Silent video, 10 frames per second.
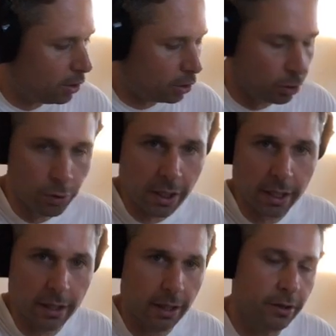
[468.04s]

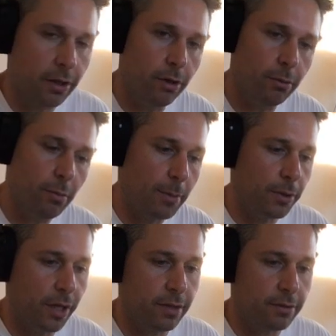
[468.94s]
Luca. I don't know, maybe you
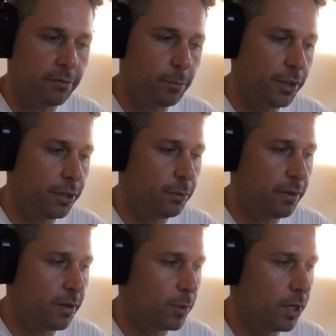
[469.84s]
guys are familiar with
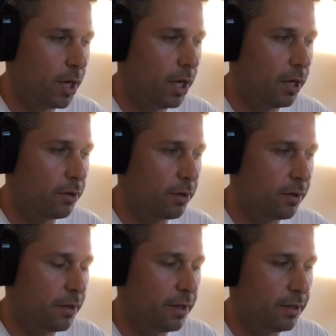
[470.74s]
him or not, or
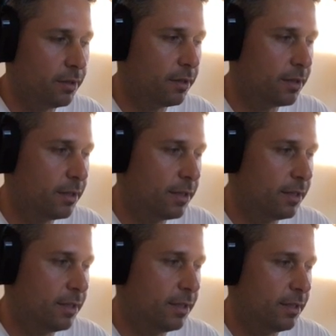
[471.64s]
the
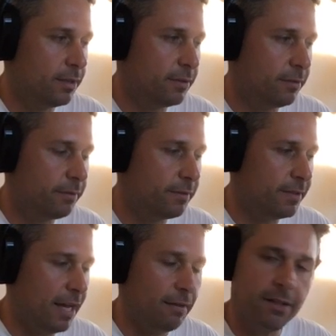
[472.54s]

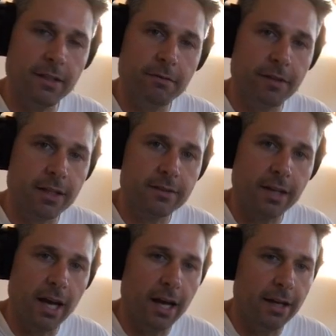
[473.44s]
Daphne Fix
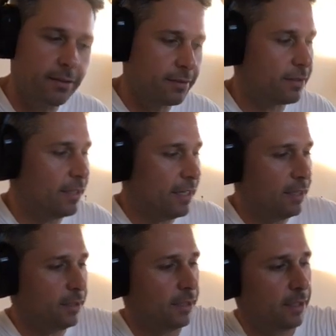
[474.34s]
guys in
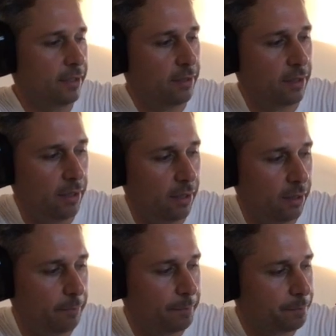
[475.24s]
Italy,
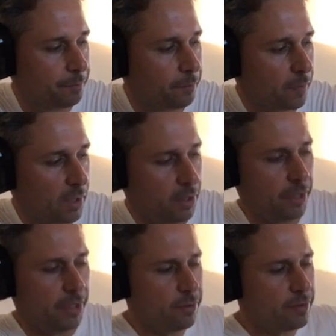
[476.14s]
or he
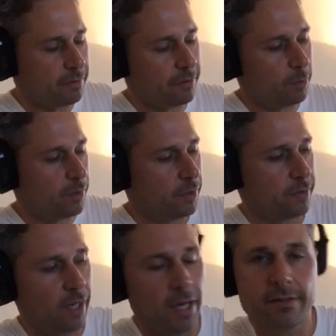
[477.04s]
used to film with those
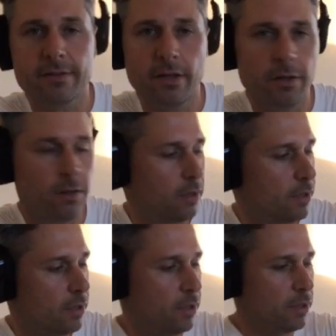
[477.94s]
guys, so
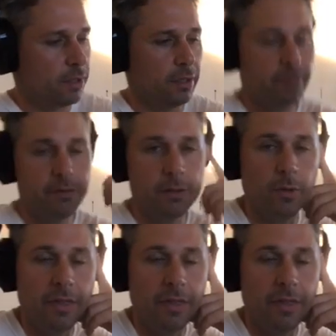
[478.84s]
gonna film with